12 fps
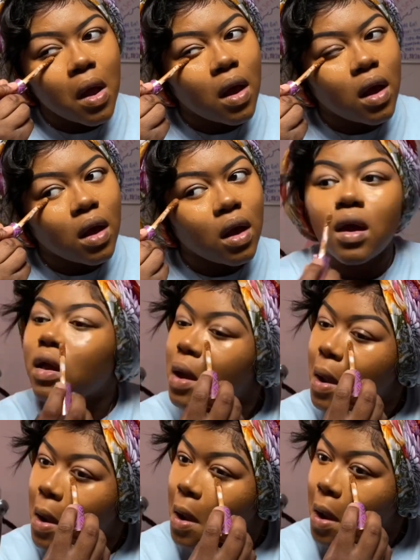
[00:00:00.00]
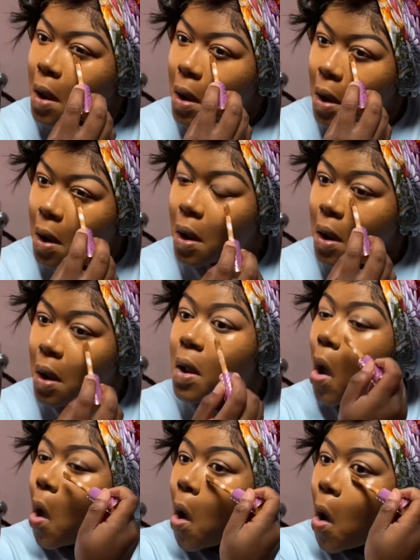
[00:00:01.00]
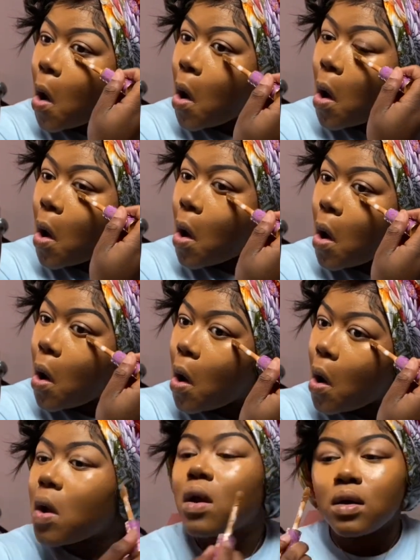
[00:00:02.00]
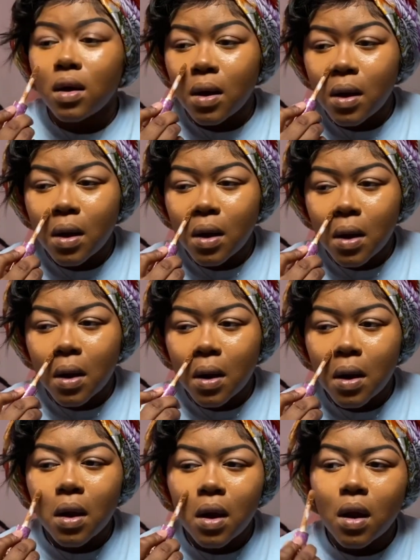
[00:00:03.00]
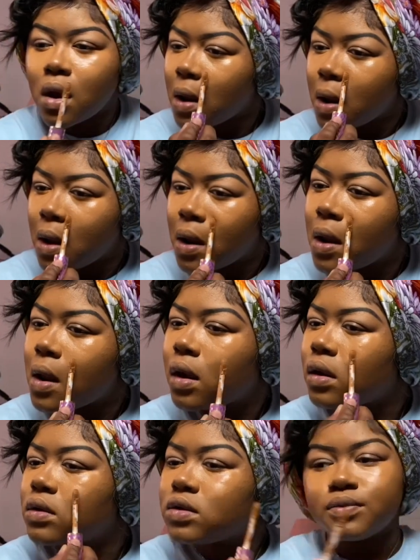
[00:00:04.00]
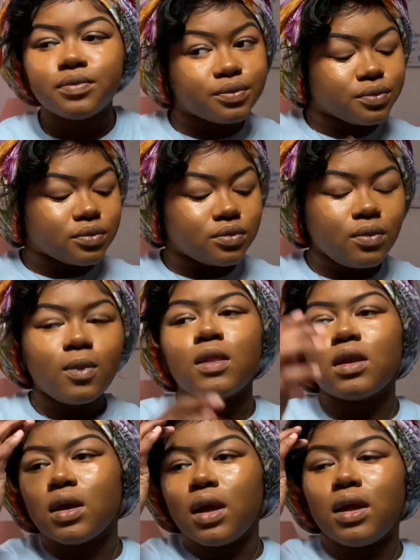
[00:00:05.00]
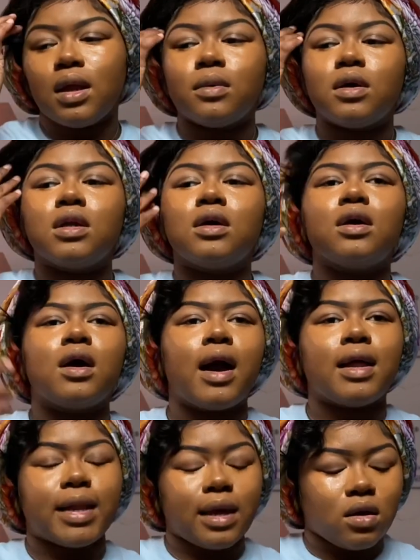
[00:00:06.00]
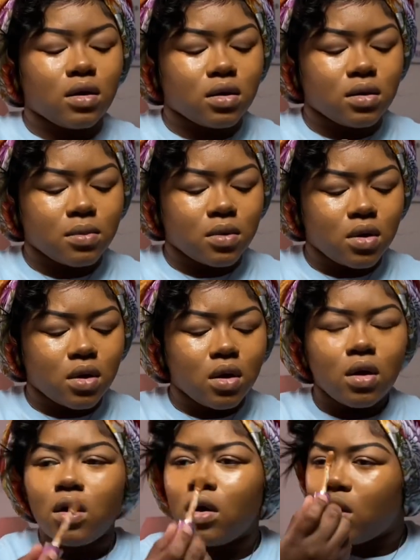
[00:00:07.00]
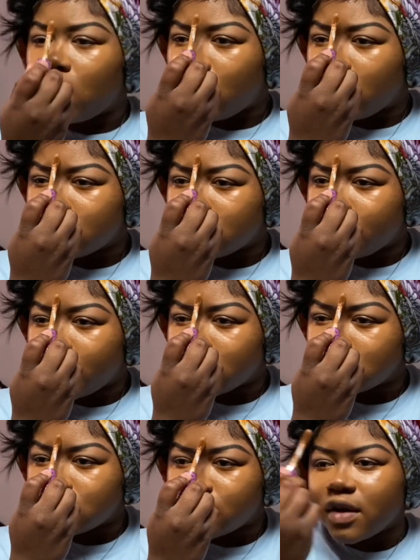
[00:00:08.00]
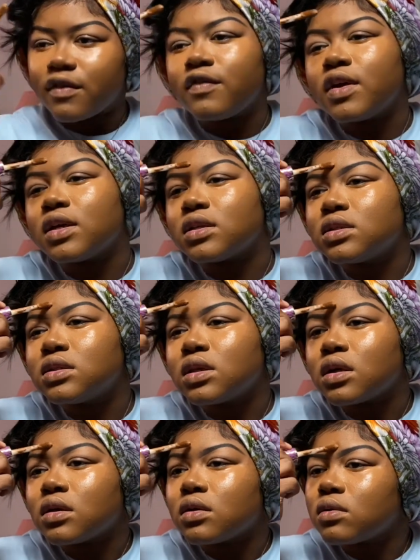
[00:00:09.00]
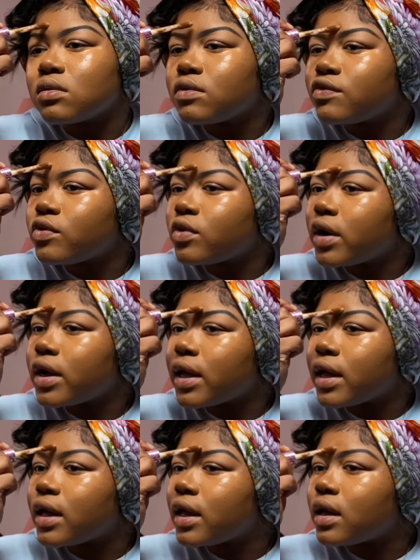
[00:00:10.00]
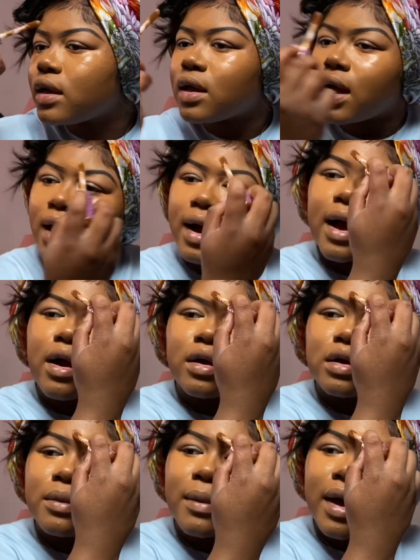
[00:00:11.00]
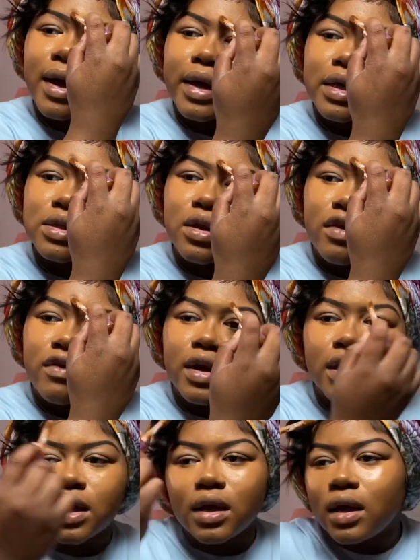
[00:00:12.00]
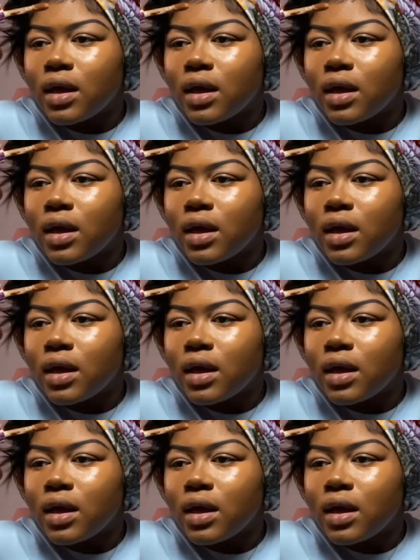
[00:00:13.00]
Back at the trap, I was ducking them people, ducking the birds, sending out them eagles. All of my diamonds gonna bust out the meter. And I'm gonna highlight all of the parts of my face. So forehead, I got under my eyes already.